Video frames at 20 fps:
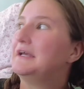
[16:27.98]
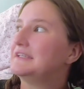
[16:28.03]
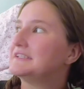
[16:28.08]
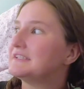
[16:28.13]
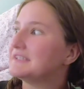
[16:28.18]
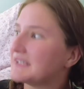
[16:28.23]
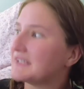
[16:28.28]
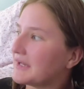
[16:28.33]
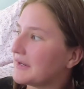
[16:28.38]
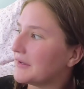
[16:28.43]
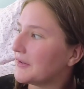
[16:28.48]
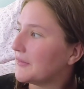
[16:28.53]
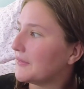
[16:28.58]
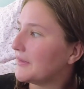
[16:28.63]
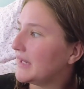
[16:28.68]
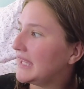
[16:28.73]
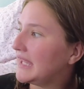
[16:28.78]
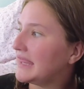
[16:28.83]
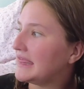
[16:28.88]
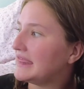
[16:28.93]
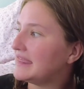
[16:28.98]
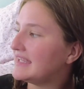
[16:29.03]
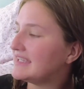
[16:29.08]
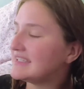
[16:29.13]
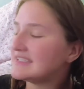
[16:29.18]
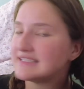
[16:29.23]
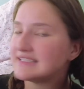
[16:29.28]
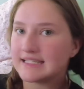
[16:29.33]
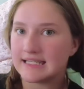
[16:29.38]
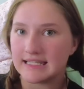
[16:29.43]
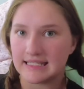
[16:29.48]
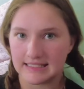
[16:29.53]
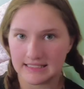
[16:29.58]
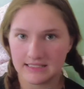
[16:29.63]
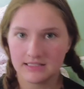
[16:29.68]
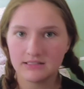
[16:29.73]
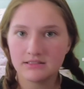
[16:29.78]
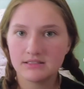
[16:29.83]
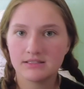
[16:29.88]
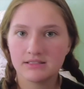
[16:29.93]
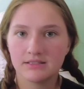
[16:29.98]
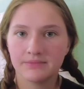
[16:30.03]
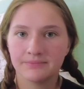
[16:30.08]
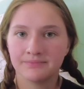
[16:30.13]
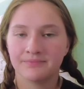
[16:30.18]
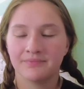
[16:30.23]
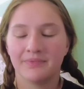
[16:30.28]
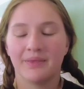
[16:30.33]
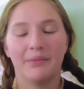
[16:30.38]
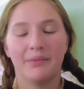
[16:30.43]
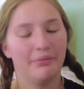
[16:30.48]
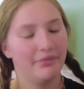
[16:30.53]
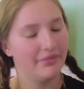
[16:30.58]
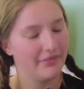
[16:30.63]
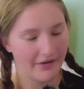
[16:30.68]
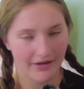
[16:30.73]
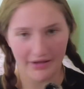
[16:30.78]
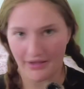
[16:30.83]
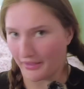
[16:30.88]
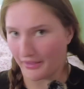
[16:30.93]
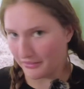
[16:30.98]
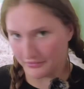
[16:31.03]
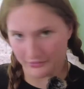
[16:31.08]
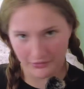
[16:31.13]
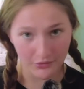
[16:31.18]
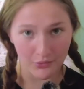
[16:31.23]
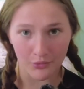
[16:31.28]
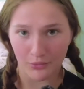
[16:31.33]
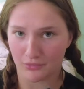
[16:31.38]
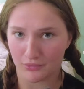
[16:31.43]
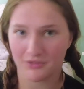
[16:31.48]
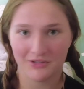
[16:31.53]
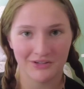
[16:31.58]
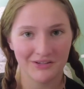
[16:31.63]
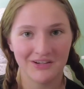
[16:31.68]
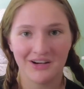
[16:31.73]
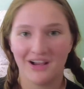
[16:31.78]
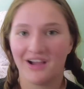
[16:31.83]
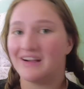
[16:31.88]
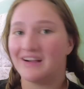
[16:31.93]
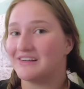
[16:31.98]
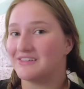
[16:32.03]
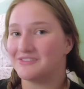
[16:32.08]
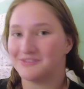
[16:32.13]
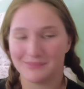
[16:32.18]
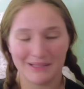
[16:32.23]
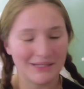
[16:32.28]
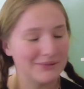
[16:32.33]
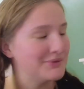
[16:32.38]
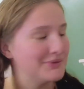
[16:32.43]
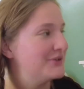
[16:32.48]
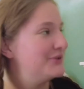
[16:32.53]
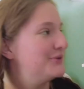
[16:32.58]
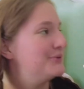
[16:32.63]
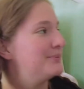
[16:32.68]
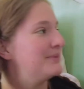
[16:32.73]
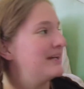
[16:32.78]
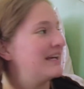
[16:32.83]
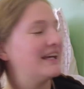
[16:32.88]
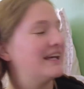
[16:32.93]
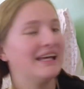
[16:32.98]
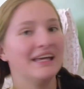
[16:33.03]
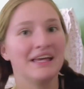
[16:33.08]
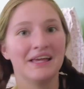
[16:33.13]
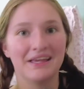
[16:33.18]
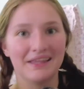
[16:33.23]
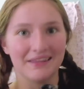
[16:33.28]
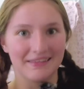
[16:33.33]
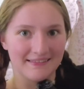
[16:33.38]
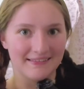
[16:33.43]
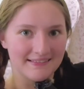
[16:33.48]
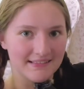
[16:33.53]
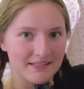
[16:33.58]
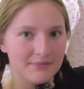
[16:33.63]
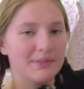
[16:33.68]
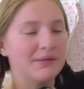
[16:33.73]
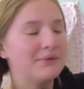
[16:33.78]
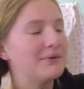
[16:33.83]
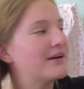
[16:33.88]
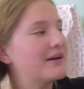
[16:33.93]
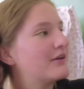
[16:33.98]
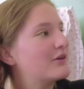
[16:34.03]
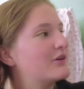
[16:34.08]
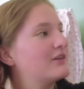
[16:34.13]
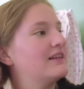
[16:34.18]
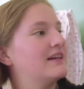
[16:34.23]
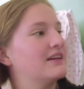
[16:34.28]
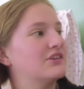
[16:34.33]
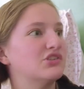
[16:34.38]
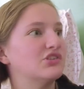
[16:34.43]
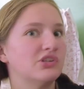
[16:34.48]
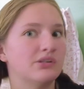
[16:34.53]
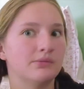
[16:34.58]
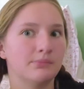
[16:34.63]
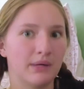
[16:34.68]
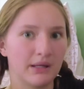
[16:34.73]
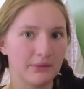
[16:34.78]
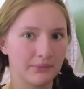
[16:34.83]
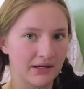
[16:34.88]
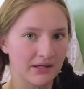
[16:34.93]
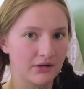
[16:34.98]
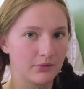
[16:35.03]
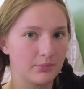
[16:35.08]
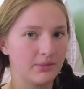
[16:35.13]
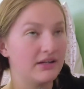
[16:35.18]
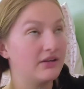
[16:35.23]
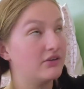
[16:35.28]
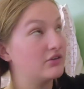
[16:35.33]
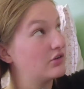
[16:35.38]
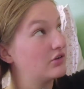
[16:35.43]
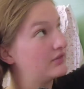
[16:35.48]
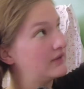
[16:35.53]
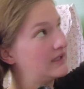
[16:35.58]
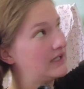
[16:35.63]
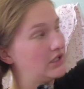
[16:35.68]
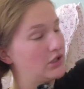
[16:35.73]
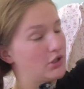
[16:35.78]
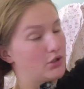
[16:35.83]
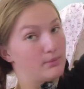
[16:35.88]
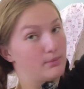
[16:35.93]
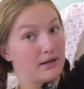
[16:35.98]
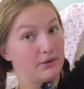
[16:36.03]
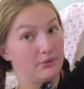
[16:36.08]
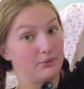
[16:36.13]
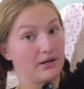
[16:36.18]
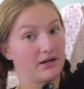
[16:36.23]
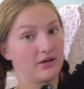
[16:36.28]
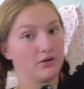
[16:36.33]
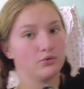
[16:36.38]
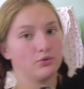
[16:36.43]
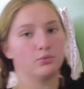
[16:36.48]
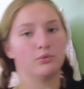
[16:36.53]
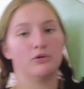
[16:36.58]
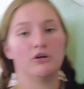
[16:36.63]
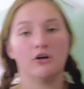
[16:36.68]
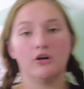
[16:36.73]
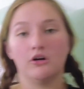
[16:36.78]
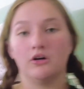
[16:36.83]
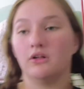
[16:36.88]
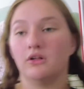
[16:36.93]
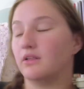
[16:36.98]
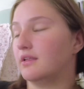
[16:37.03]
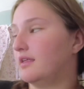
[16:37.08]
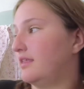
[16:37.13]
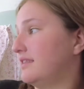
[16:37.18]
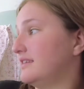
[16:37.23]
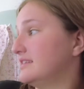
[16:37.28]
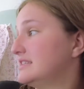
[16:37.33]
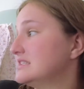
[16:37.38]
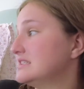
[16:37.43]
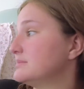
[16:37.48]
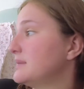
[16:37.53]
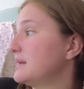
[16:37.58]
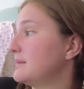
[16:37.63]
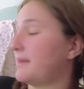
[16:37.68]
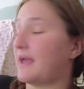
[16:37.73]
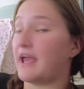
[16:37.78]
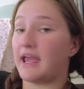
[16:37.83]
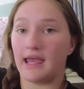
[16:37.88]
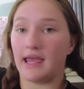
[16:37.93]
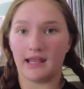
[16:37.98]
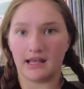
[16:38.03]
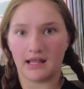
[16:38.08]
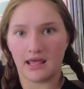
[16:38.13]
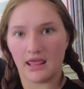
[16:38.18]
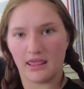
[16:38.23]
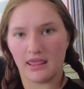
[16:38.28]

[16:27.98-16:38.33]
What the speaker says: So this is the other corner of my room. This is my record collection, my record player's over here, my record wall. This is my bed.